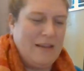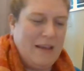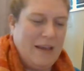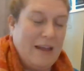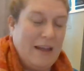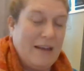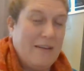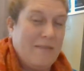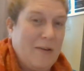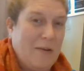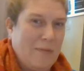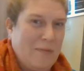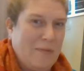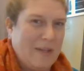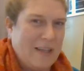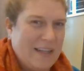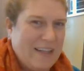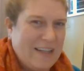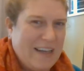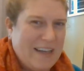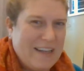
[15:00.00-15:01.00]
And if you
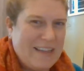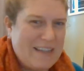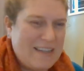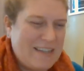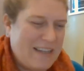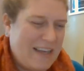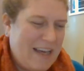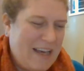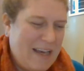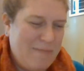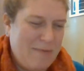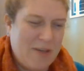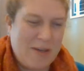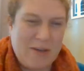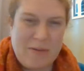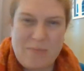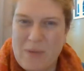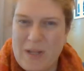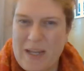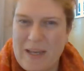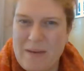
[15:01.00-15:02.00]
really like this game, you
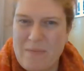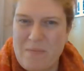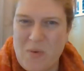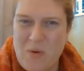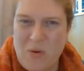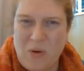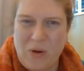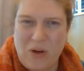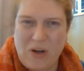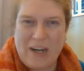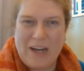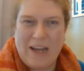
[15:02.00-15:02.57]
can play more